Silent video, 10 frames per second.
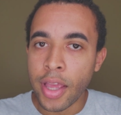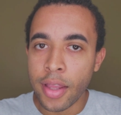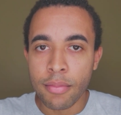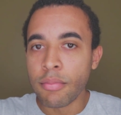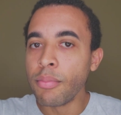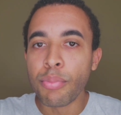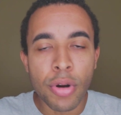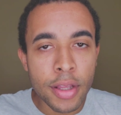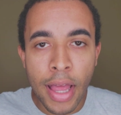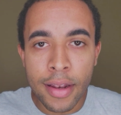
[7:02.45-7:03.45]
and
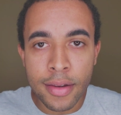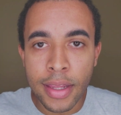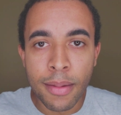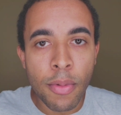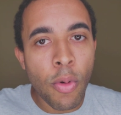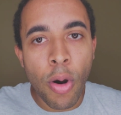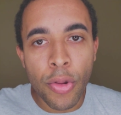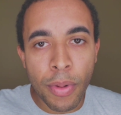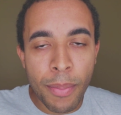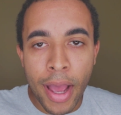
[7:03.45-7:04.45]
bring that d all
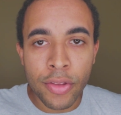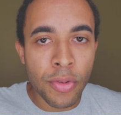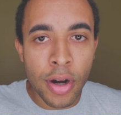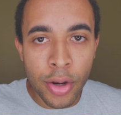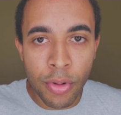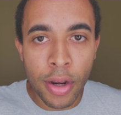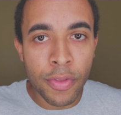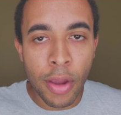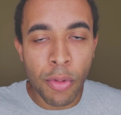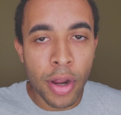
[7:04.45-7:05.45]
the way back to 100
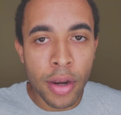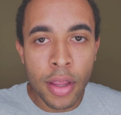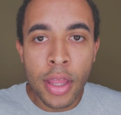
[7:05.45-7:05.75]
if they want